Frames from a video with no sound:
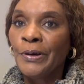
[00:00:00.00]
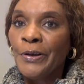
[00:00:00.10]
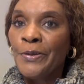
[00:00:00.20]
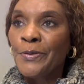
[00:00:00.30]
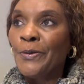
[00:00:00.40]

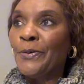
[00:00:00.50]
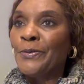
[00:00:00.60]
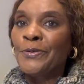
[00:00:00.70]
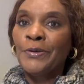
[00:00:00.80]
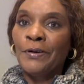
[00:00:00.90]
So
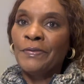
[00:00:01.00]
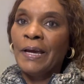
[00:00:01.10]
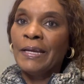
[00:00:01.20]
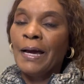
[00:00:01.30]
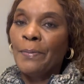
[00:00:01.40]
soon after
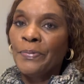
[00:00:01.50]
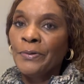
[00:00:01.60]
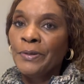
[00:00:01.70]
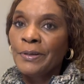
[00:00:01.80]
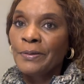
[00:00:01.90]
it
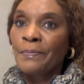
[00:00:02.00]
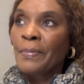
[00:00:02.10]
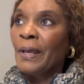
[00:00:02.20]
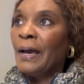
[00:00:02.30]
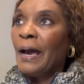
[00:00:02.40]
happened,
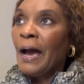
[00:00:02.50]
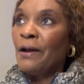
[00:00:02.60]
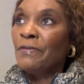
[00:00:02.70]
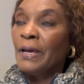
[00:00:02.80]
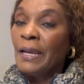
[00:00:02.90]
I
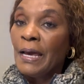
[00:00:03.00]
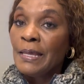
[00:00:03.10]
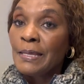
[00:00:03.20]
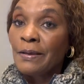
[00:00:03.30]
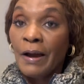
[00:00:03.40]

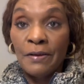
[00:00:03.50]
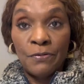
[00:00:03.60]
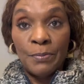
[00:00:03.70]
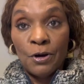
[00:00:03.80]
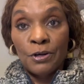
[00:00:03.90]
realized right
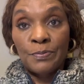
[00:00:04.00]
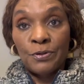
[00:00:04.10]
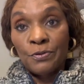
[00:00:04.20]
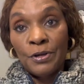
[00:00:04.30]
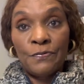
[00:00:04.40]
from the
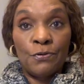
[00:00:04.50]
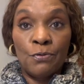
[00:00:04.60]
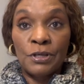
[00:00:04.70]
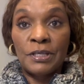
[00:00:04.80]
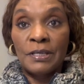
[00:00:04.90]
hospital, if you
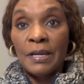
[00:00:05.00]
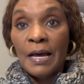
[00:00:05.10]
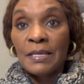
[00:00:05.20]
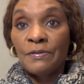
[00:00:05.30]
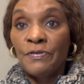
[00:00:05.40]
watch the
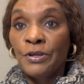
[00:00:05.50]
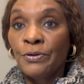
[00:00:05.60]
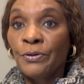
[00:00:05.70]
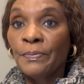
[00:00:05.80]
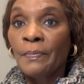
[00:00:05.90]
last
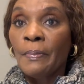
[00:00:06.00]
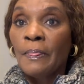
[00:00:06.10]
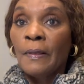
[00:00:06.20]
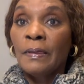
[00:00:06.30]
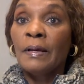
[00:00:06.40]
video,
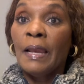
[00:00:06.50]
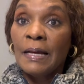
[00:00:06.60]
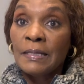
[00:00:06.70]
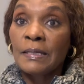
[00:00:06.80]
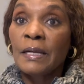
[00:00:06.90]
the
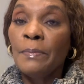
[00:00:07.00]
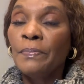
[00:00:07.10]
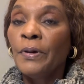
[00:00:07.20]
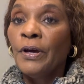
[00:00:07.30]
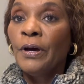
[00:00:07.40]
last clip,
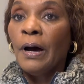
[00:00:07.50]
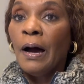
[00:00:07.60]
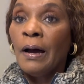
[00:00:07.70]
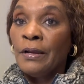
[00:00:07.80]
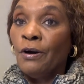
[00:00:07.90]

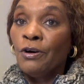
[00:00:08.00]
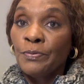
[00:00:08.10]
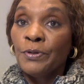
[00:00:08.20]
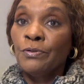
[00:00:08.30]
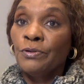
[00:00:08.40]
the
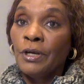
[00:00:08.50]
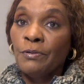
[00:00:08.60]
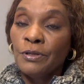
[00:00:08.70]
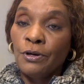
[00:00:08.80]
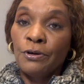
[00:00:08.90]
hospital, there
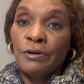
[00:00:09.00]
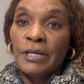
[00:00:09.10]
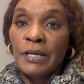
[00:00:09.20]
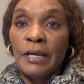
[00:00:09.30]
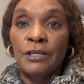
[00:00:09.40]
was
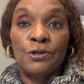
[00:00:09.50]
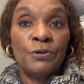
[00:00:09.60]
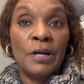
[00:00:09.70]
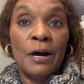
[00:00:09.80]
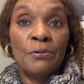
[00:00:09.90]
already a
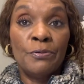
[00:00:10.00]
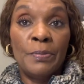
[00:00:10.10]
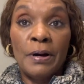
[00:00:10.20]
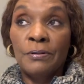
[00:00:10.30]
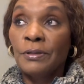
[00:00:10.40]
showdown
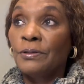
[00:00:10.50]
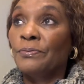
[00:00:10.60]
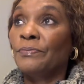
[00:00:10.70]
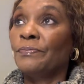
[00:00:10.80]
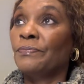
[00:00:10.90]
about,
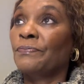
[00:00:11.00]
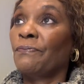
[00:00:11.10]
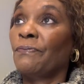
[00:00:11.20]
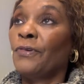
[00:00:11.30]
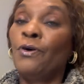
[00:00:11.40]

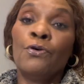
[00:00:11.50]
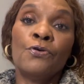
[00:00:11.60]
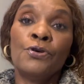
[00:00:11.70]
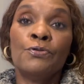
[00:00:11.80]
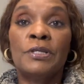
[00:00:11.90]
oh,
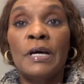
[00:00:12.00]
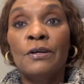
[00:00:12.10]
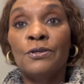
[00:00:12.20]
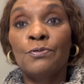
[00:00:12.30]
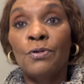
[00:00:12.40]
you will tell
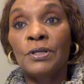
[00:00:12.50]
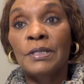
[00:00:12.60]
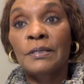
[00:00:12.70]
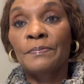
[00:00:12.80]
us what